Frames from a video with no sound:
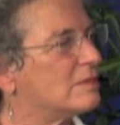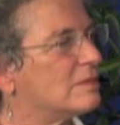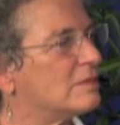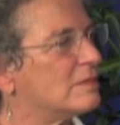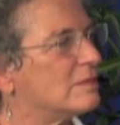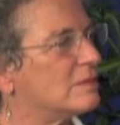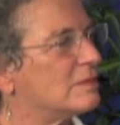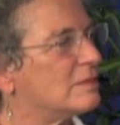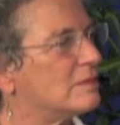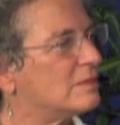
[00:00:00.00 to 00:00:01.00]
having to
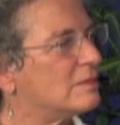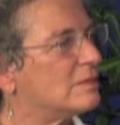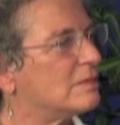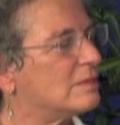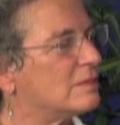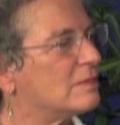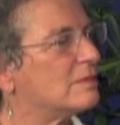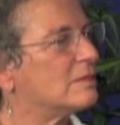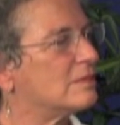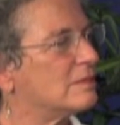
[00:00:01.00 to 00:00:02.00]
come to our office
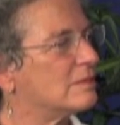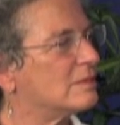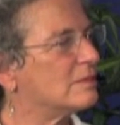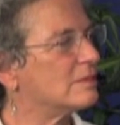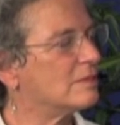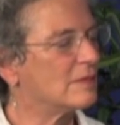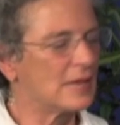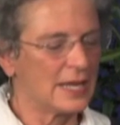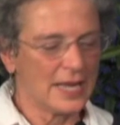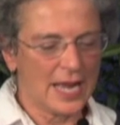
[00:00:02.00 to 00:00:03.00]
mm-hmm, mm-hmm.
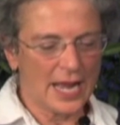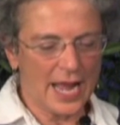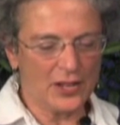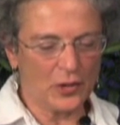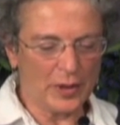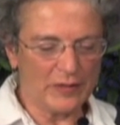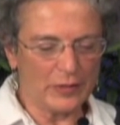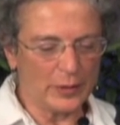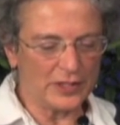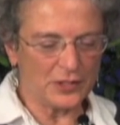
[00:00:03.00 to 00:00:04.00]
and your
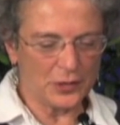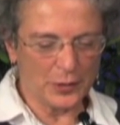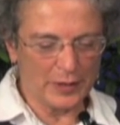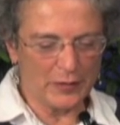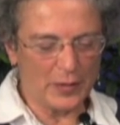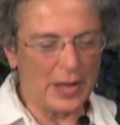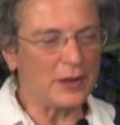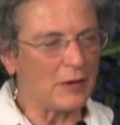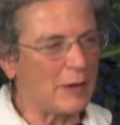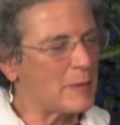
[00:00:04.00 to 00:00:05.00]
influence your influ- you
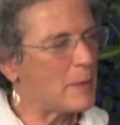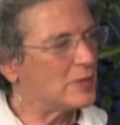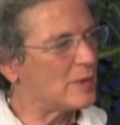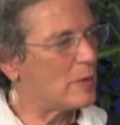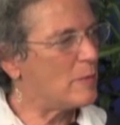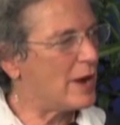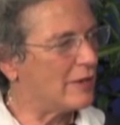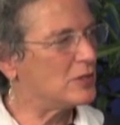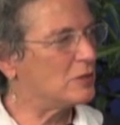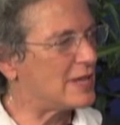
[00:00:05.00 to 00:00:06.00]
know i remember some of the
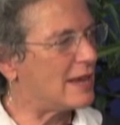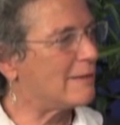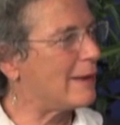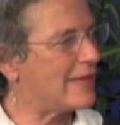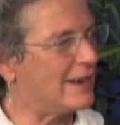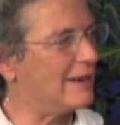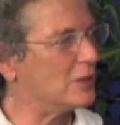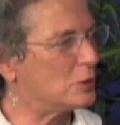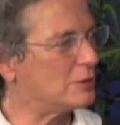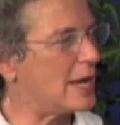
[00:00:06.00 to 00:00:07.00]
parents who sat around that
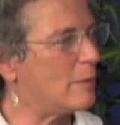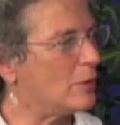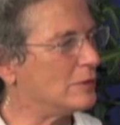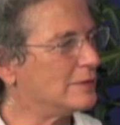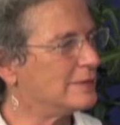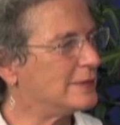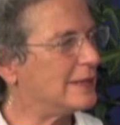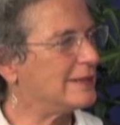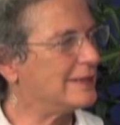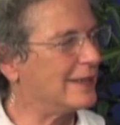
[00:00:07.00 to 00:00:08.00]
initial table
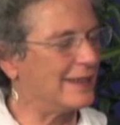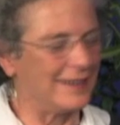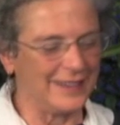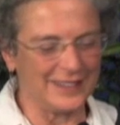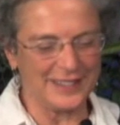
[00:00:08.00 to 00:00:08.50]
yeah. yeah.